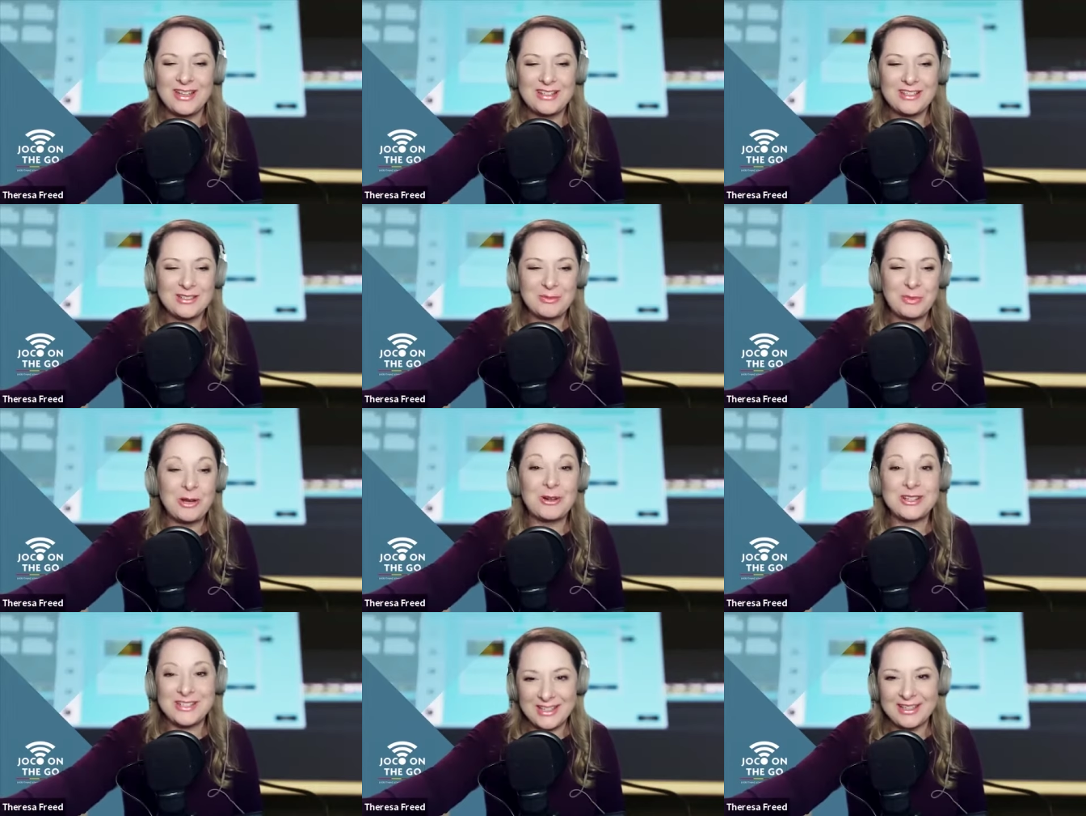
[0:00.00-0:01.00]
to
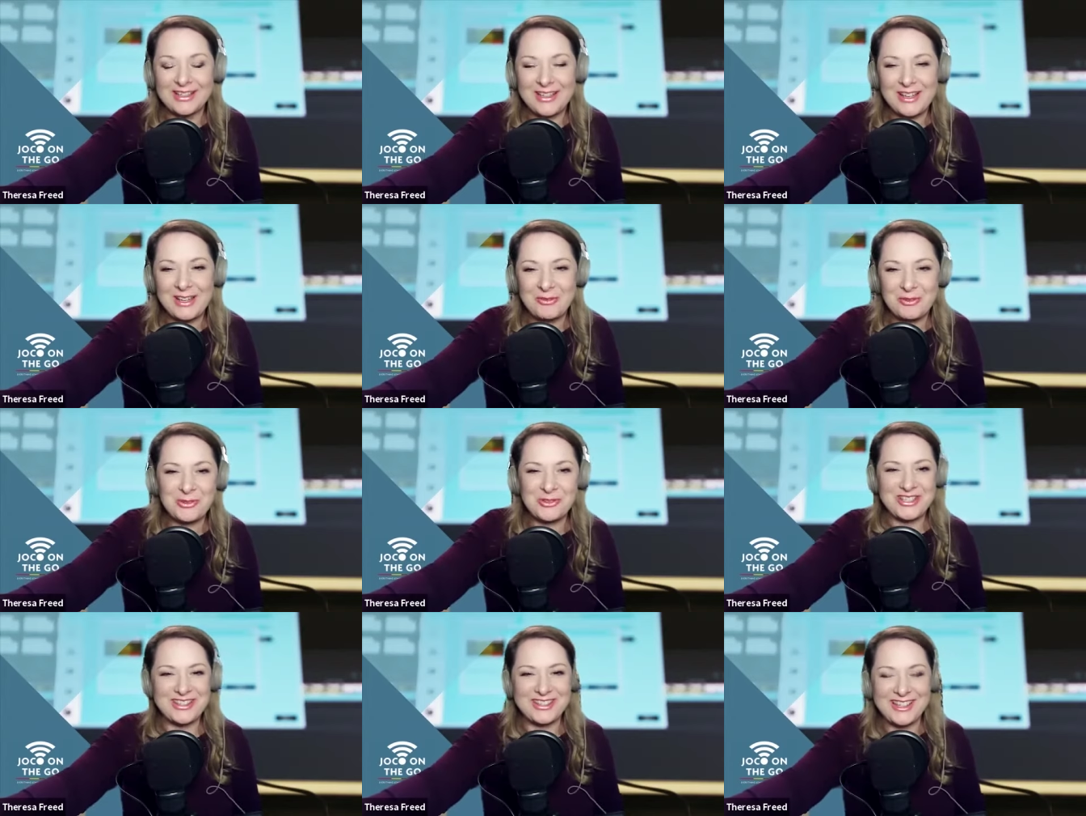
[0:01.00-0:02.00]
parenting uh, rules
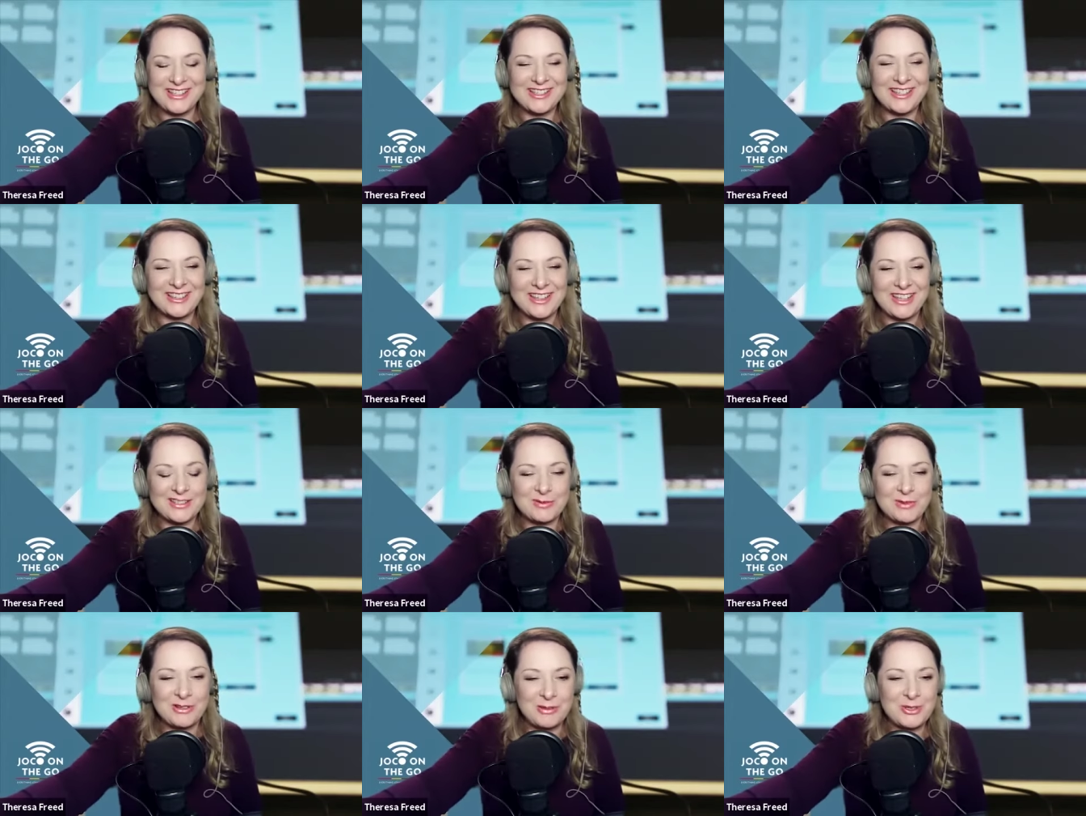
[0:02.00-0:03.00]
and things like that as
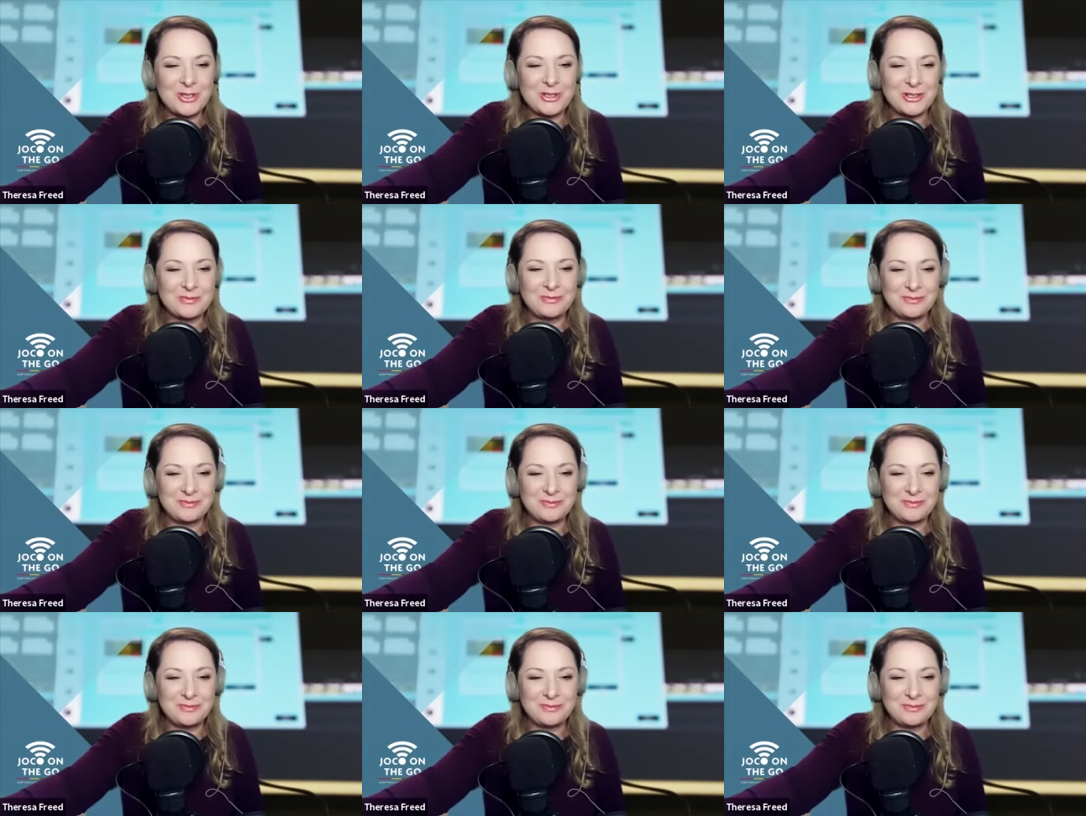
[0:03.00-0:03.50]
well i'm sure